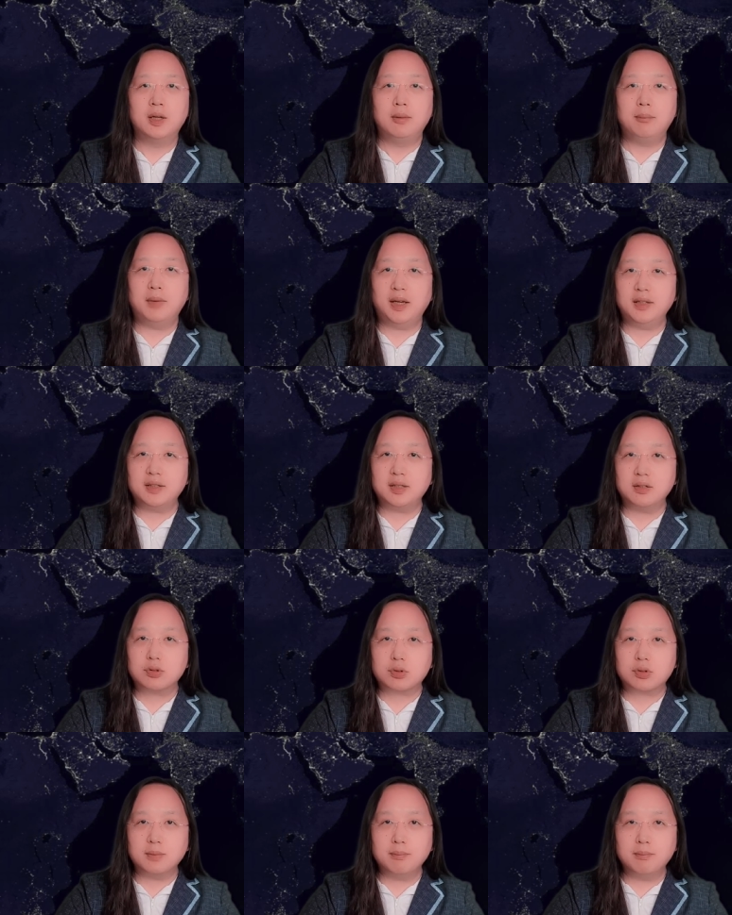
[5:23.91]
made
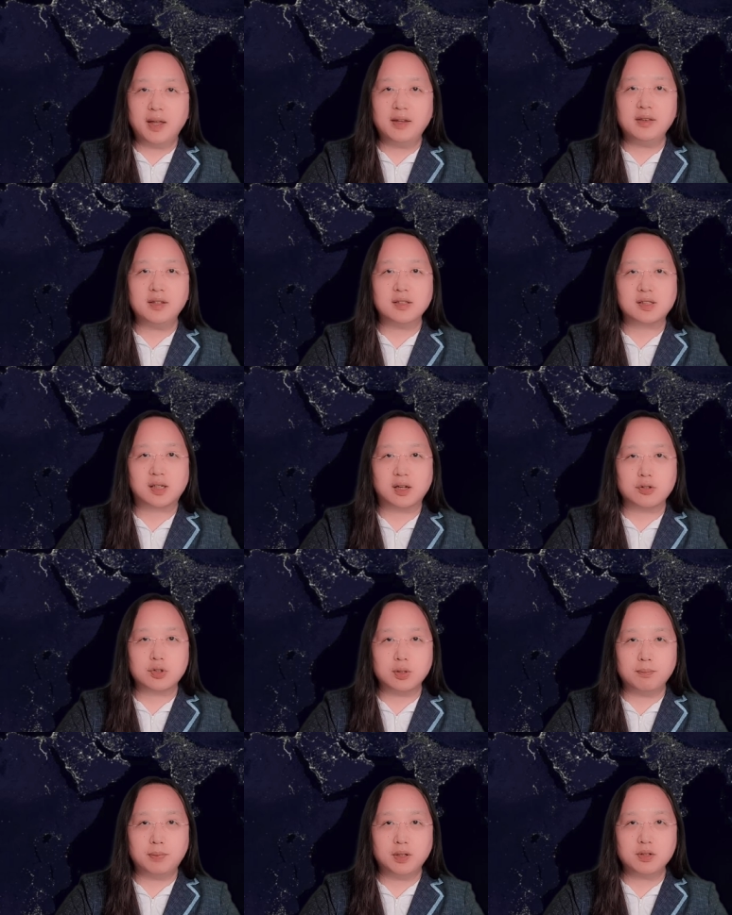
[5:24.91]
tremendous
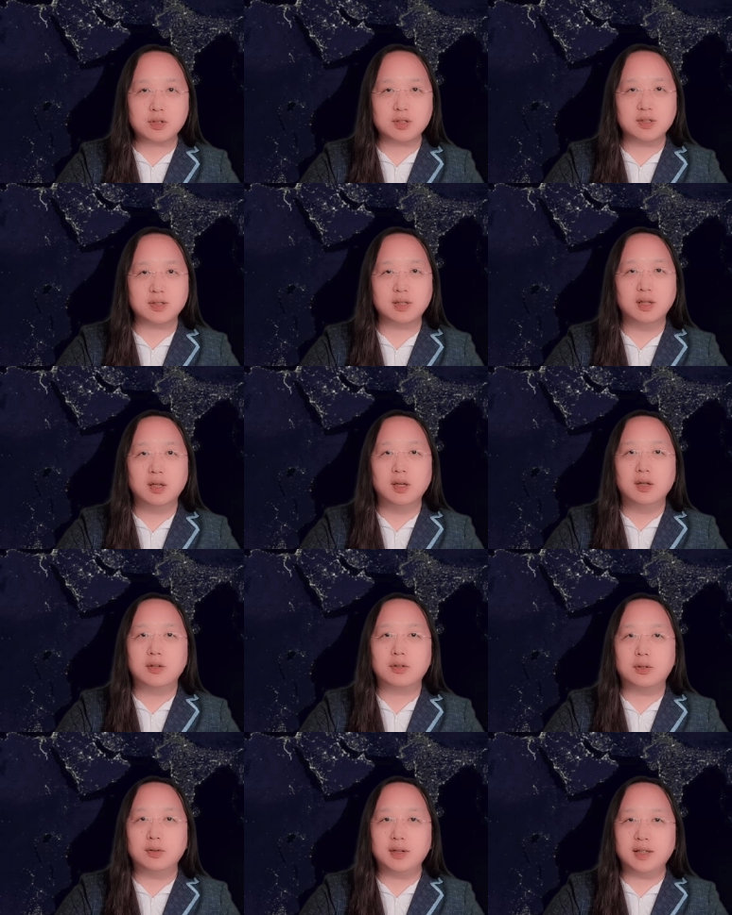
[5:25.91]
contributions
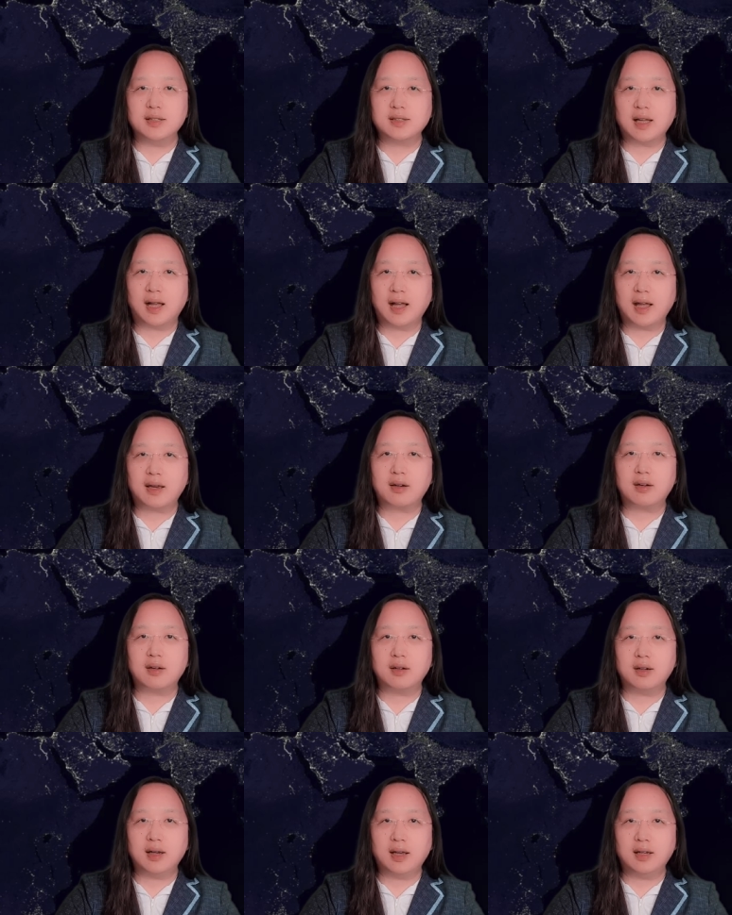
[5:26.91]
through its
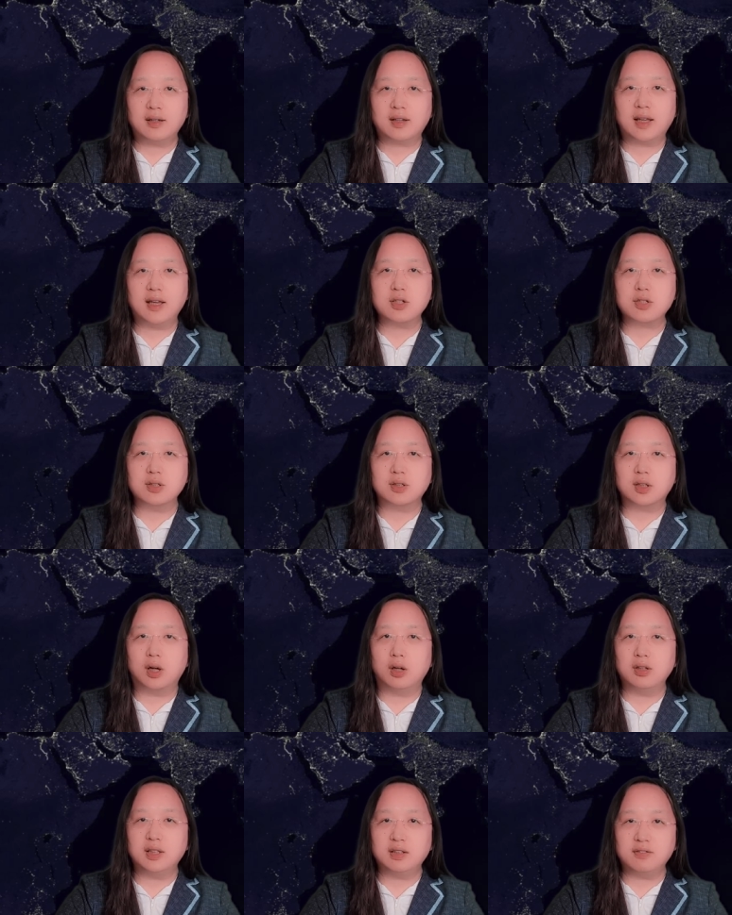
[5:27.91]
higher education
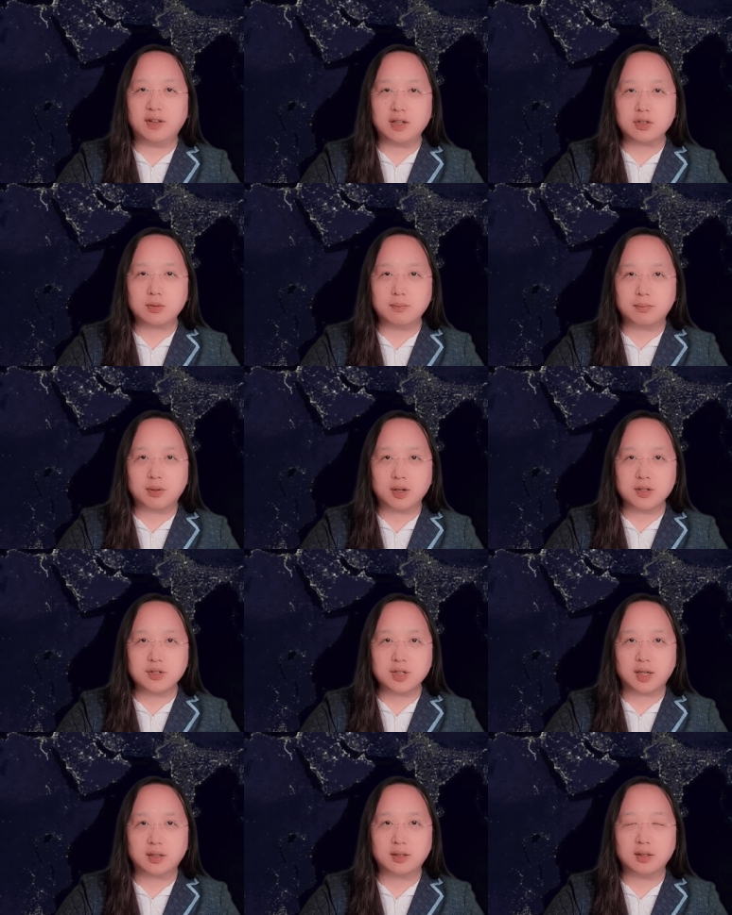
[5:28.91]
cultivation
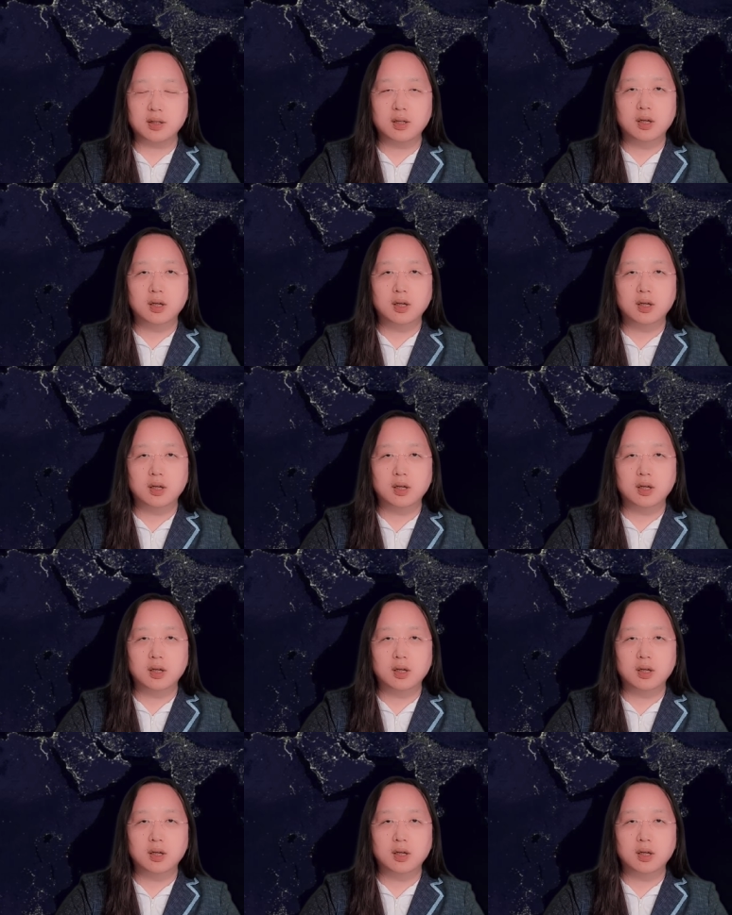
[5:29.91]
project,